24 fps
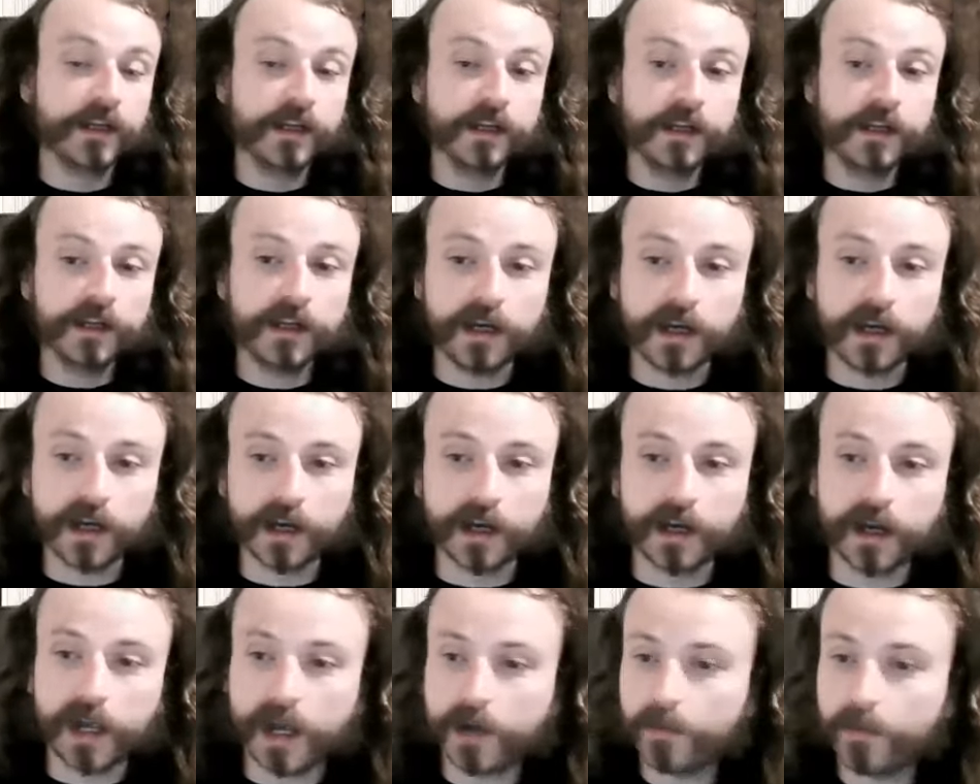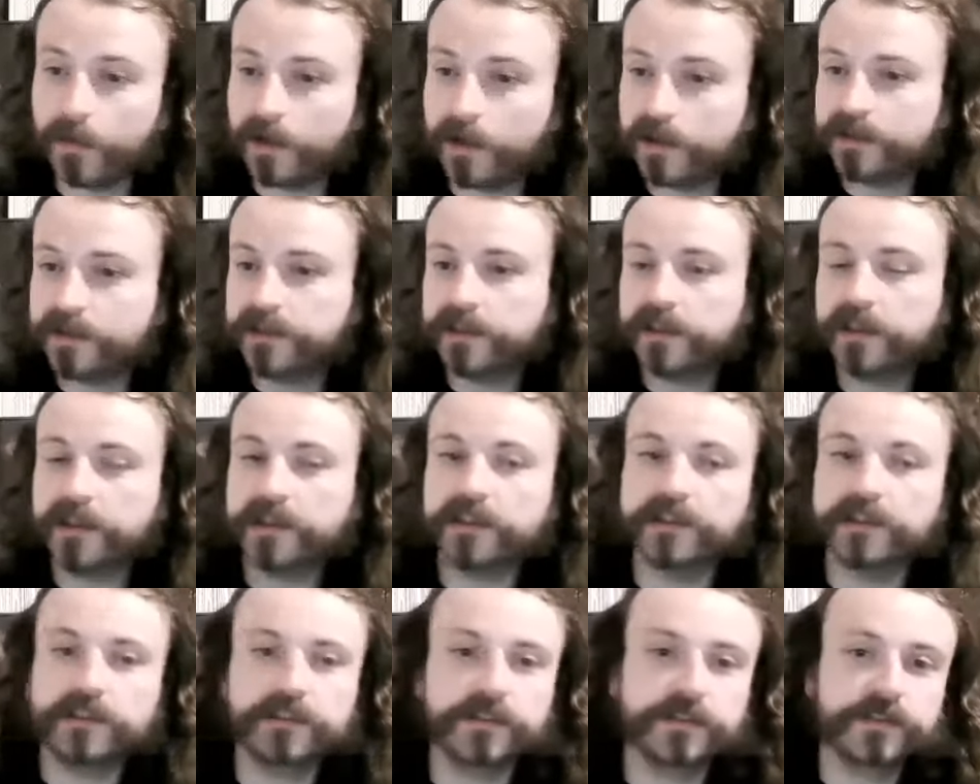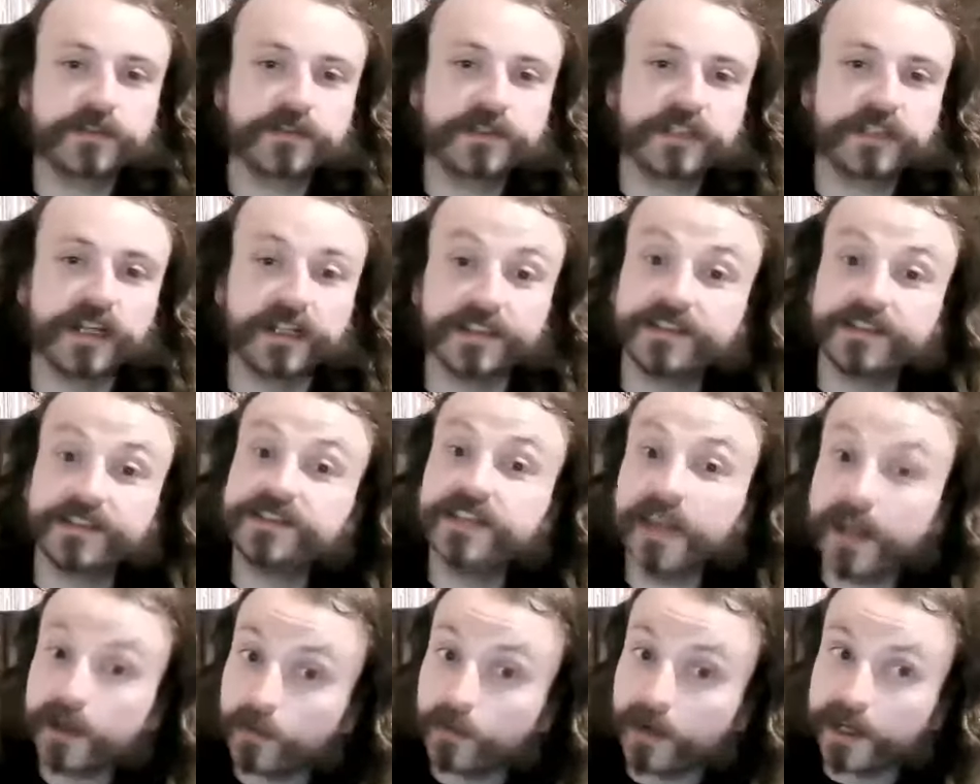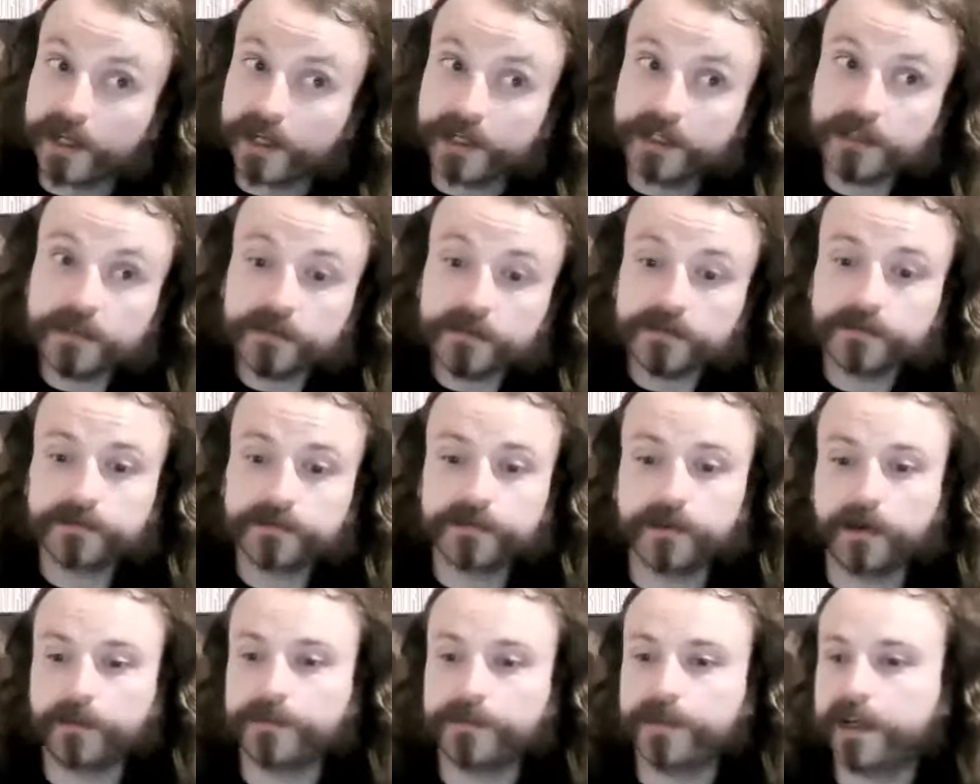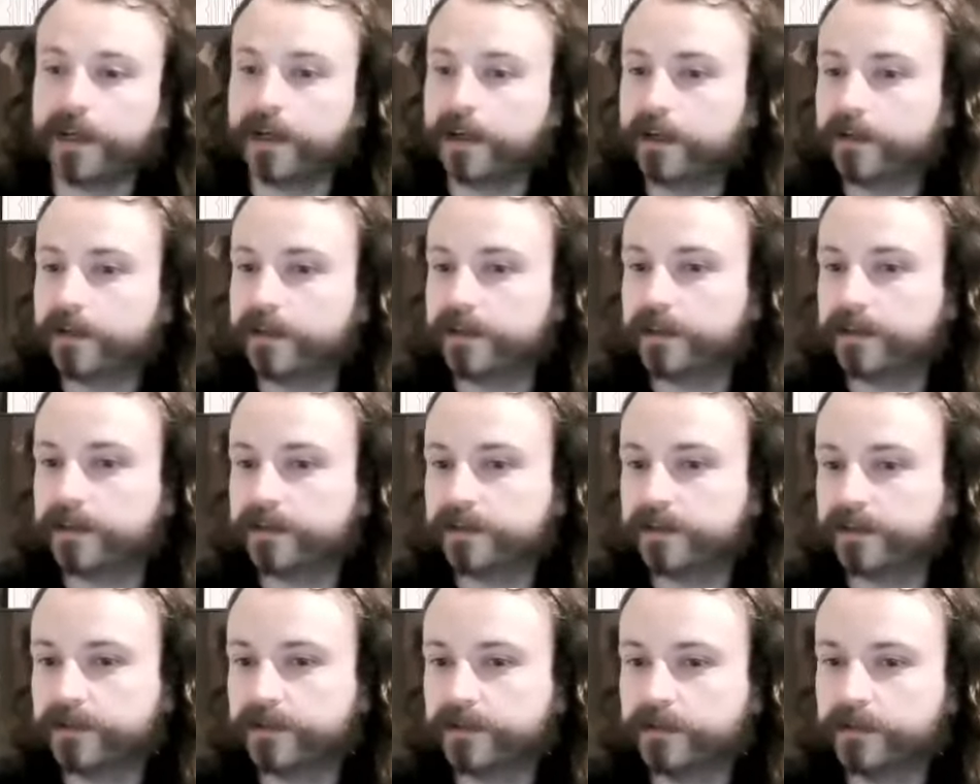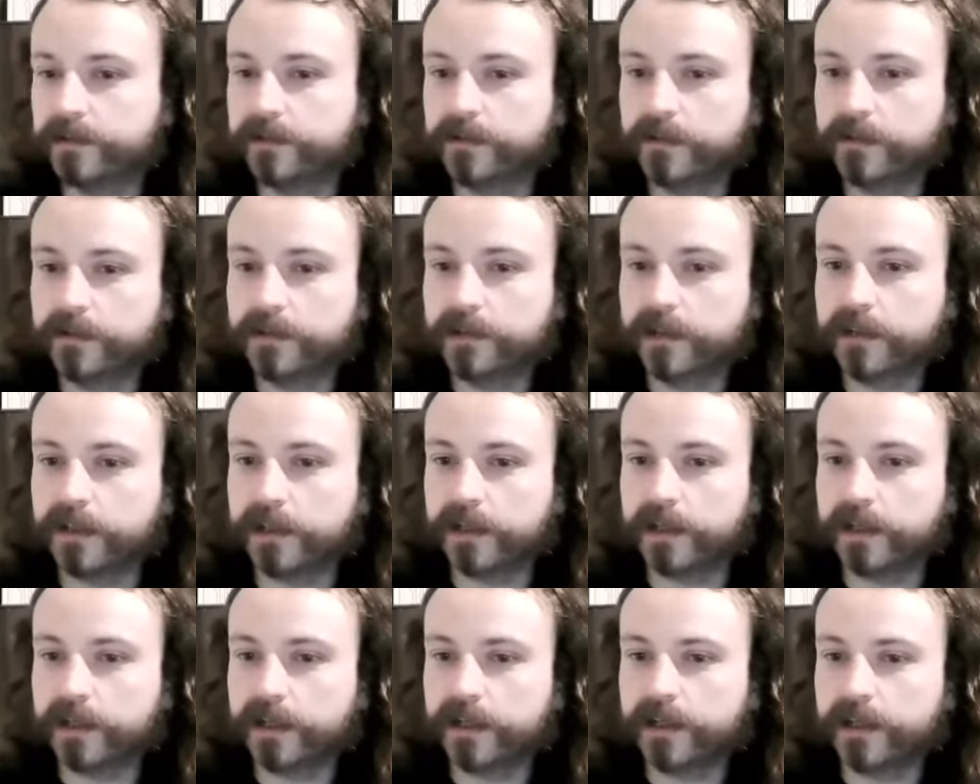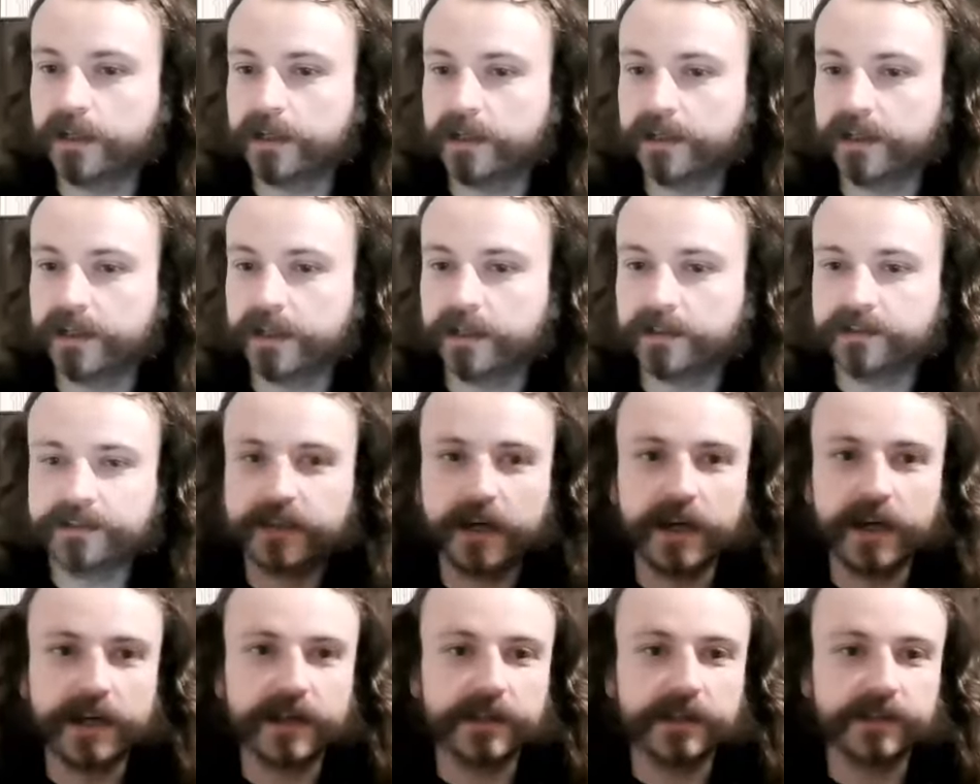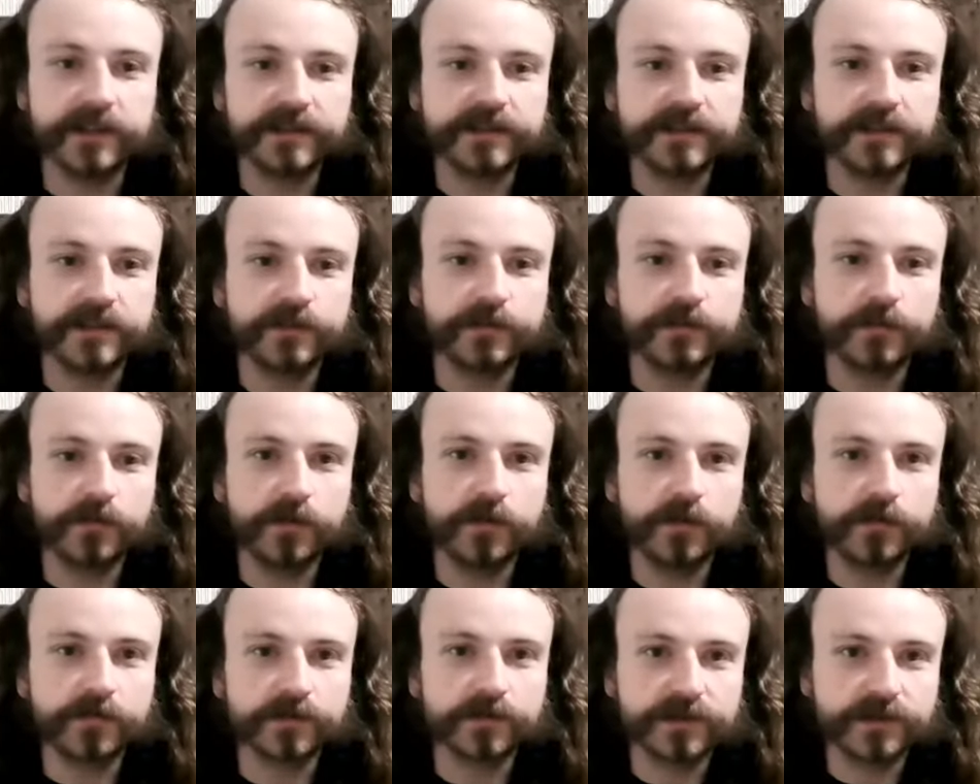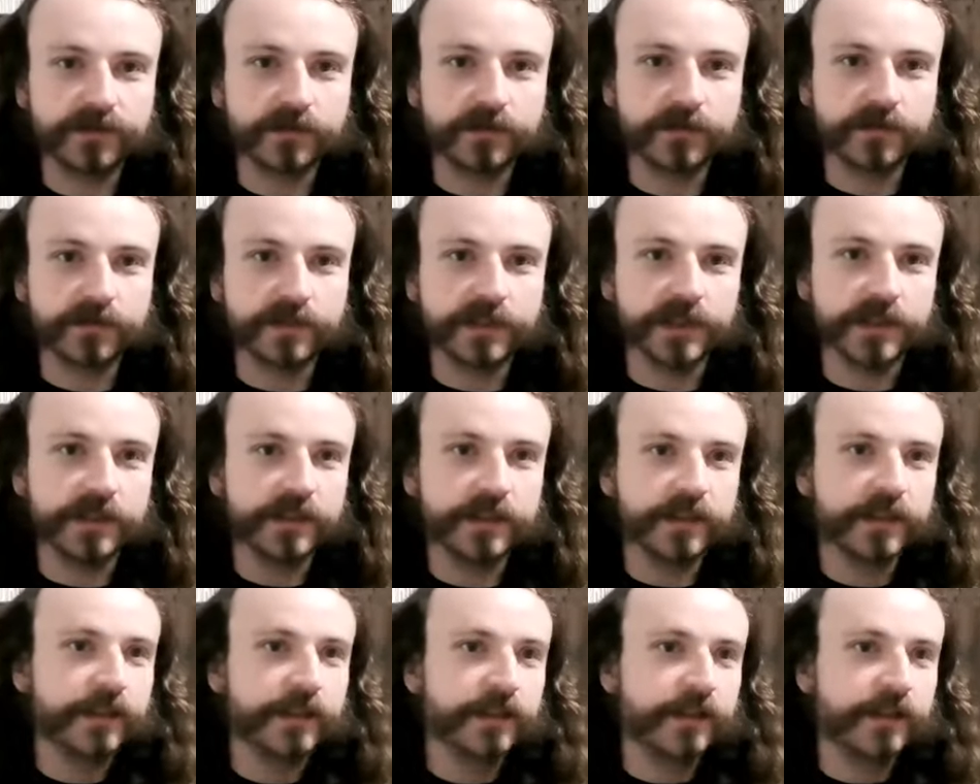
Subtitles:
I wanted to kind of segue from there into, again, tying this into a local story